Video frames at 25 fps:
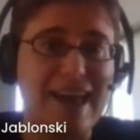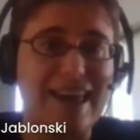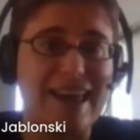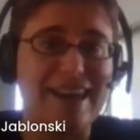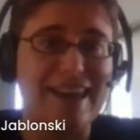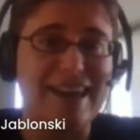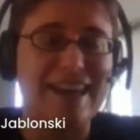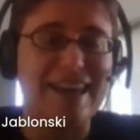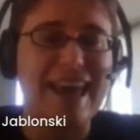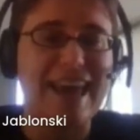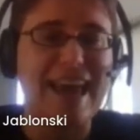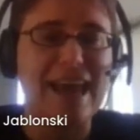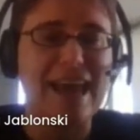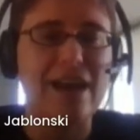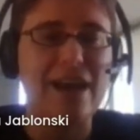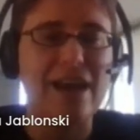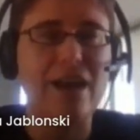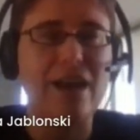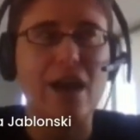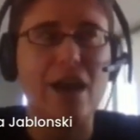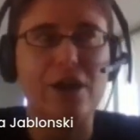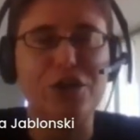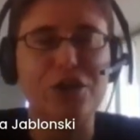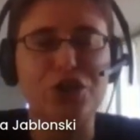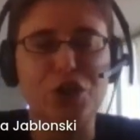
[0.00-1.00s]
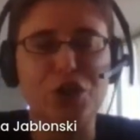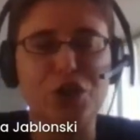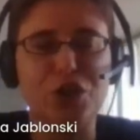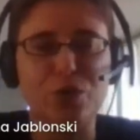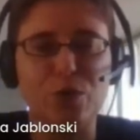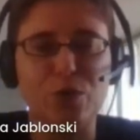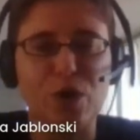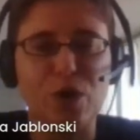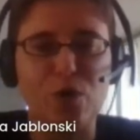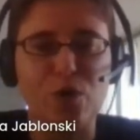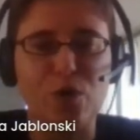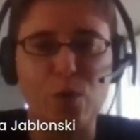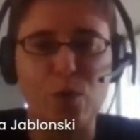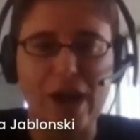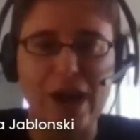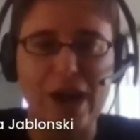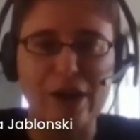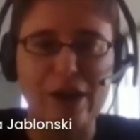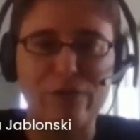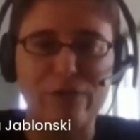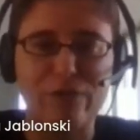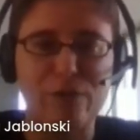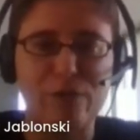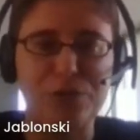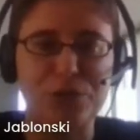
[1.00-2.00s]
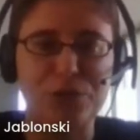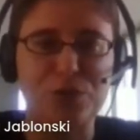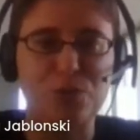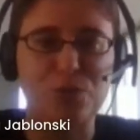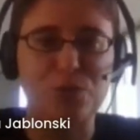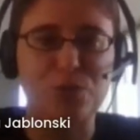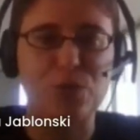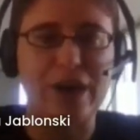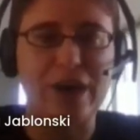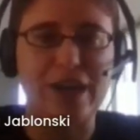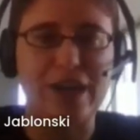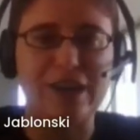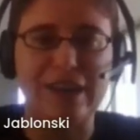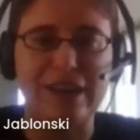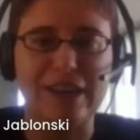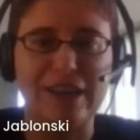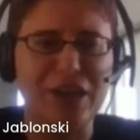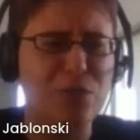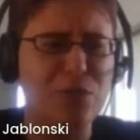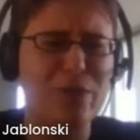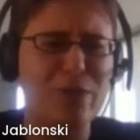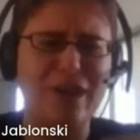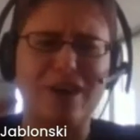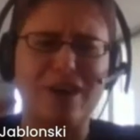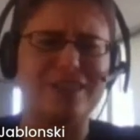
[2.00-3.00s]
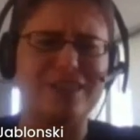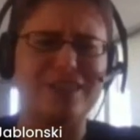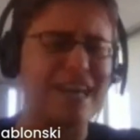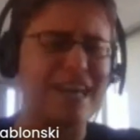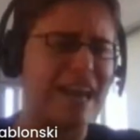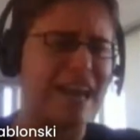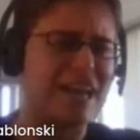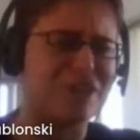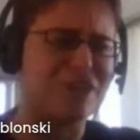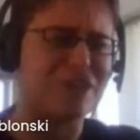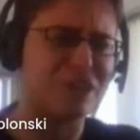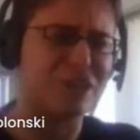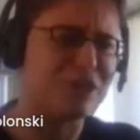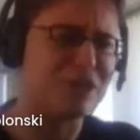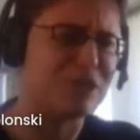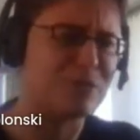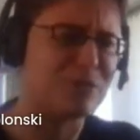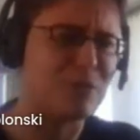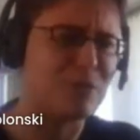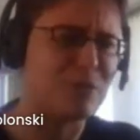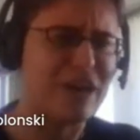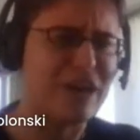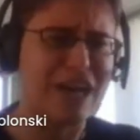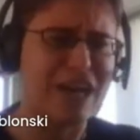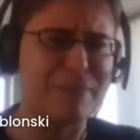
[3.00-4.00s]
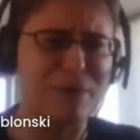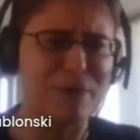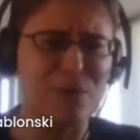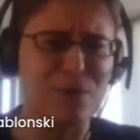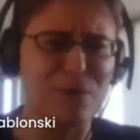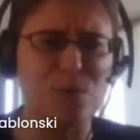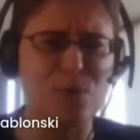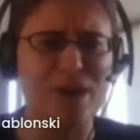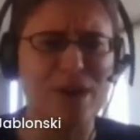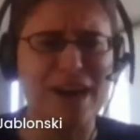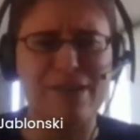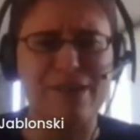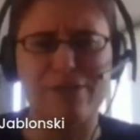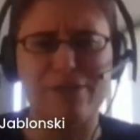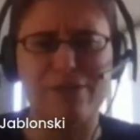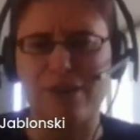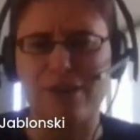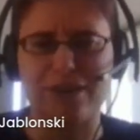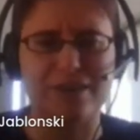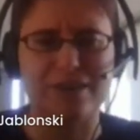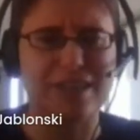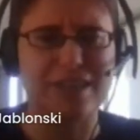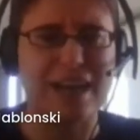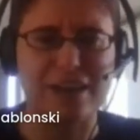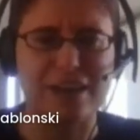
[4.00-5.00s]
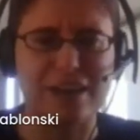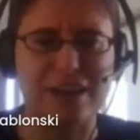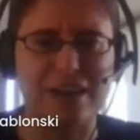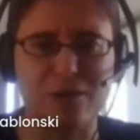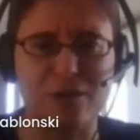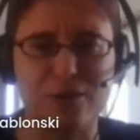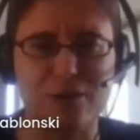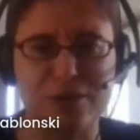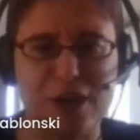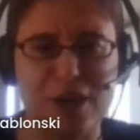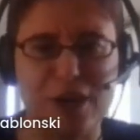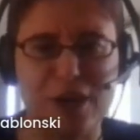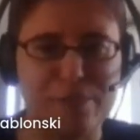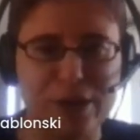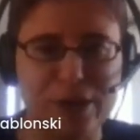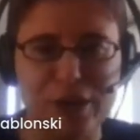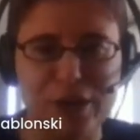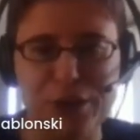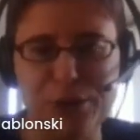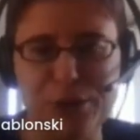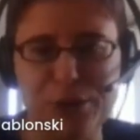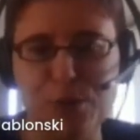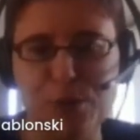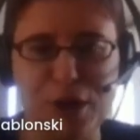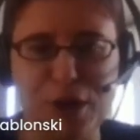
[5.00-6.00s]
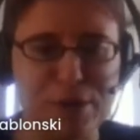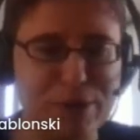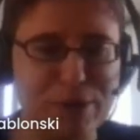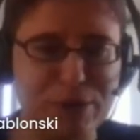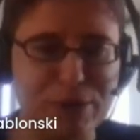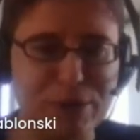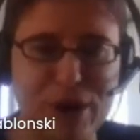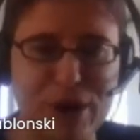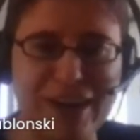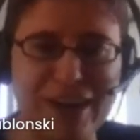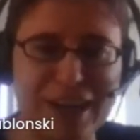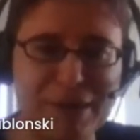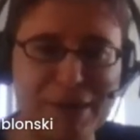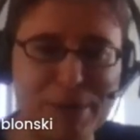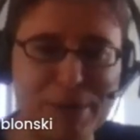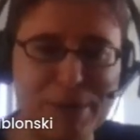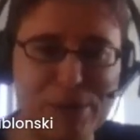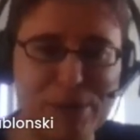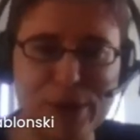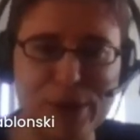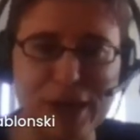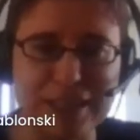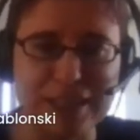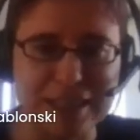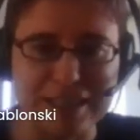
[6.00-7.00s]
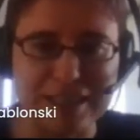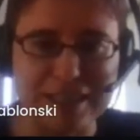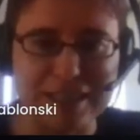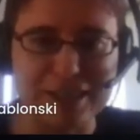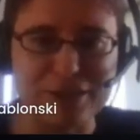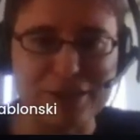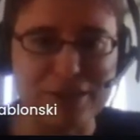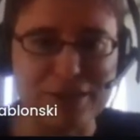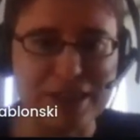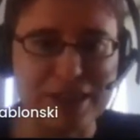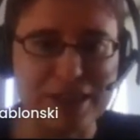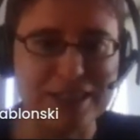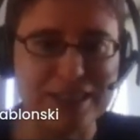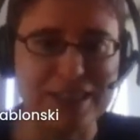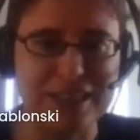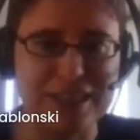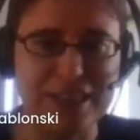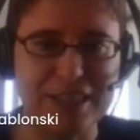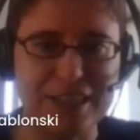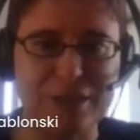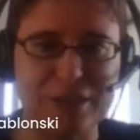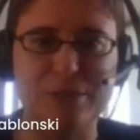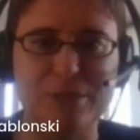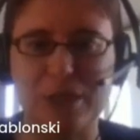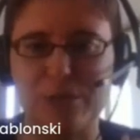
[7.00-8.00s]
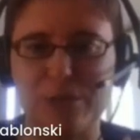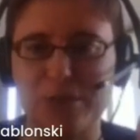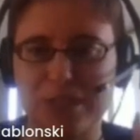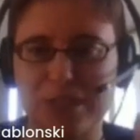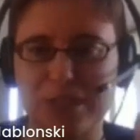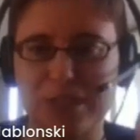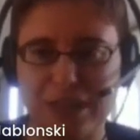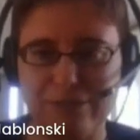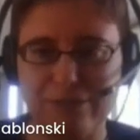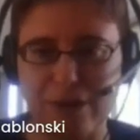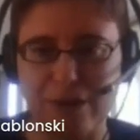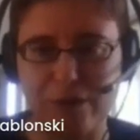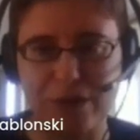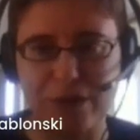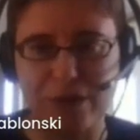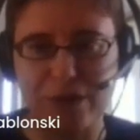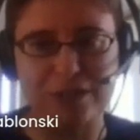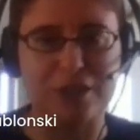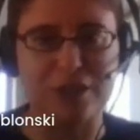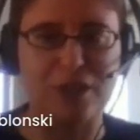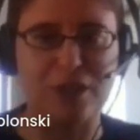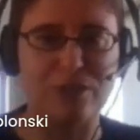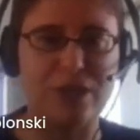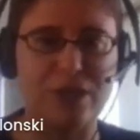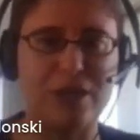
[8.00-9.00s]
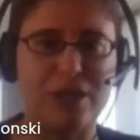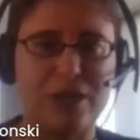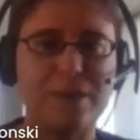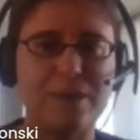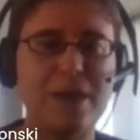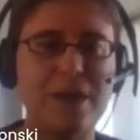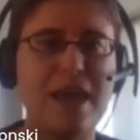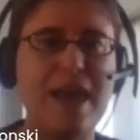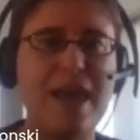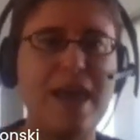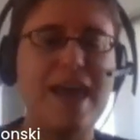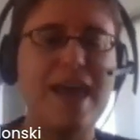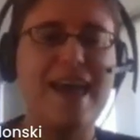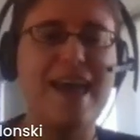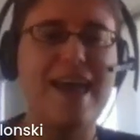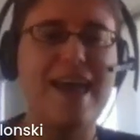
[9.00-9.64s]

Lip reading: And it can nudge you away from just writing, like going on tangents and writing about whatever technical topic you want to be writing about because it's interesting to you. So stay focused on your reader.